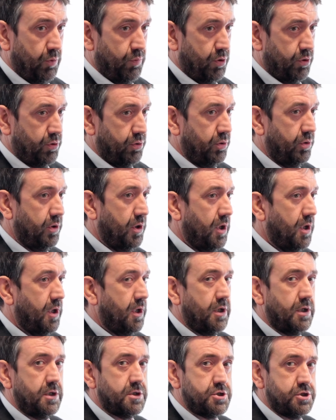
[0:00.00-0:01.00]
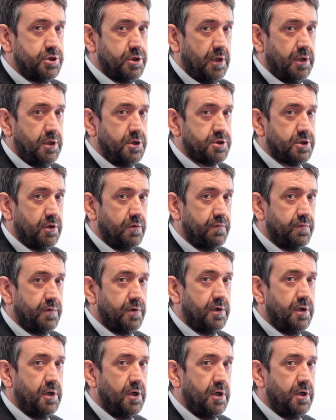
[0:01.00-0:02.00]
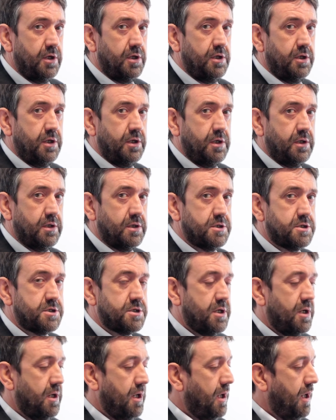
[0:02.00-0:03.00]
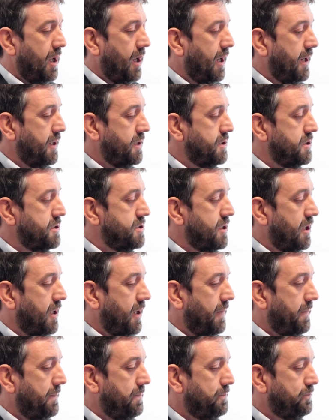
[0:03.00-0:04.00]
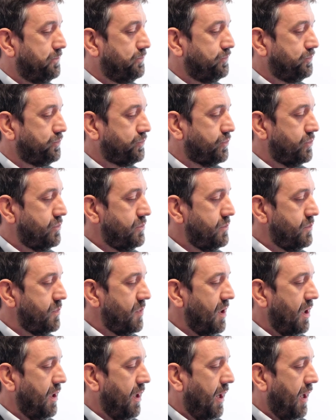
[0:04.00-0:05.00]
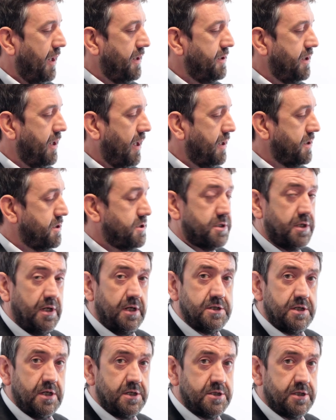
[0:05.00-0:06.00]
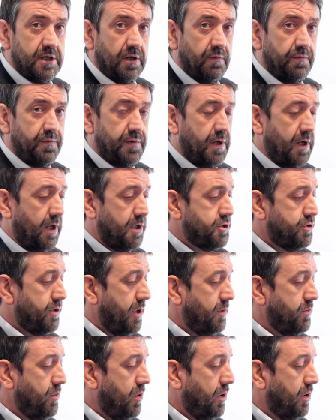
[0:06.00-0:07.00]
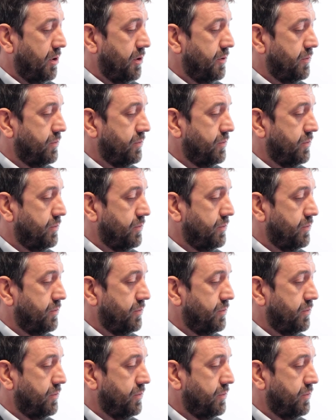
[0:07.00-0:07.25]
bottle has changed over years, and that is itself a trademark.